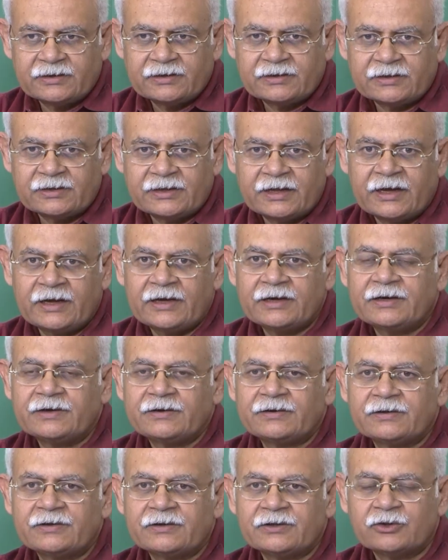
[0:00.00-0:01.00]

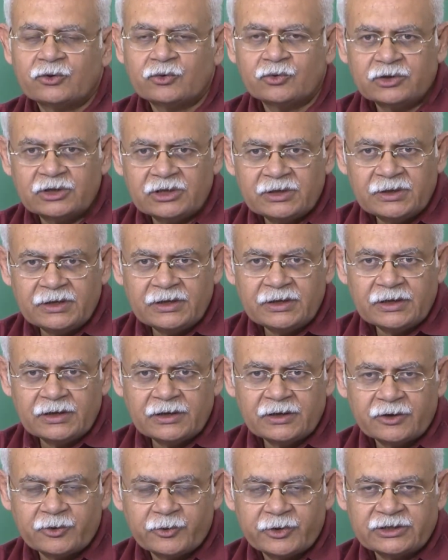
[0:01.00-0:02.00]
that though the
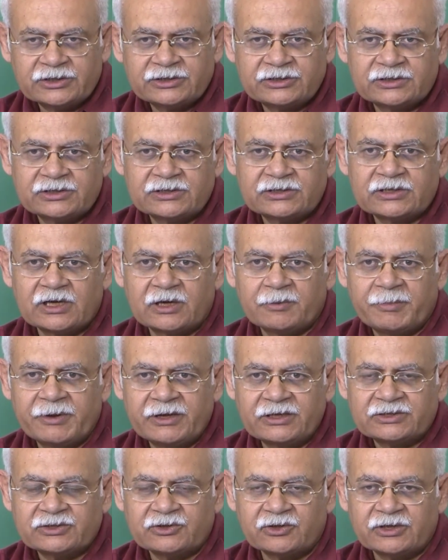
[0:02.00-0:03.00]
questions are
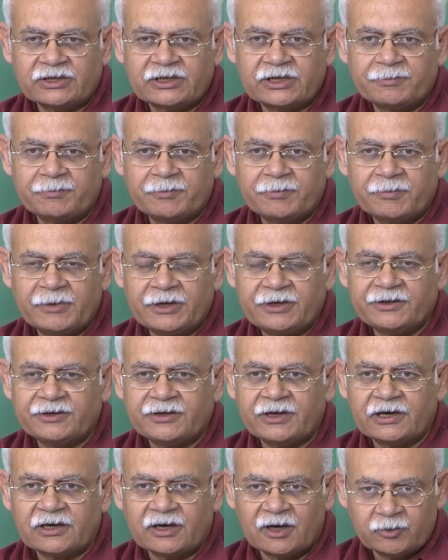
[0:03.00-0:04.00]
based on the
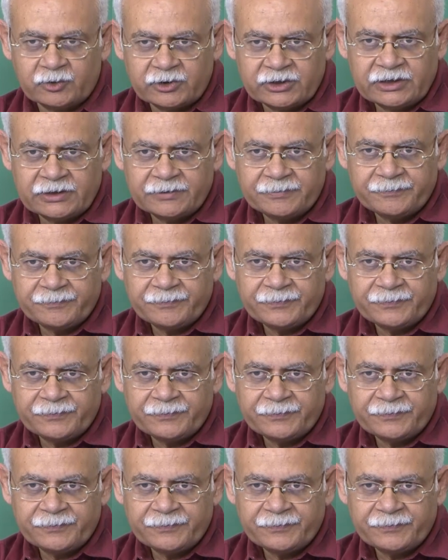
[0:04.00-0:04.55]
material covered,